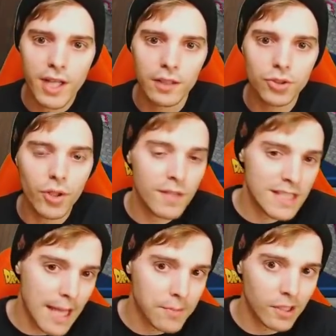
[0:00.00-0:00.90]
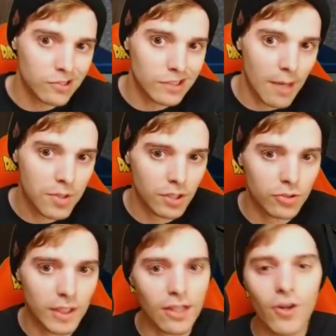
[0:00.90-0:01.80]
Counter. If he slaps onto damage,
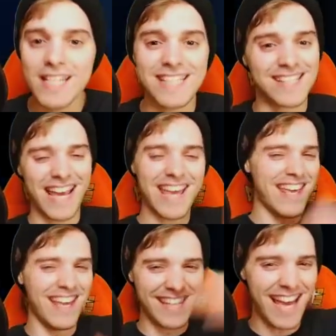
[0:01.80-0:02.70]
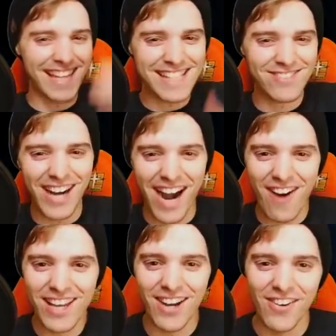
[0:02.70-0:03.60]
onto that. Okay, just yeah, that's
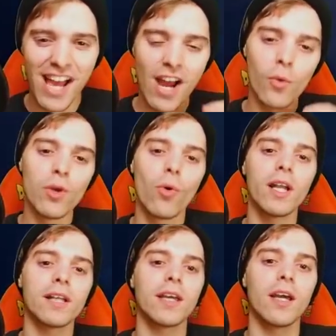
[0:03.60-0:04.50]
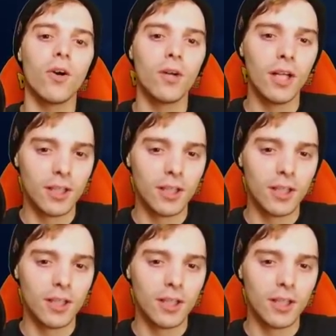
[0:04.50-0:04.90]
how we go. We one-hit KO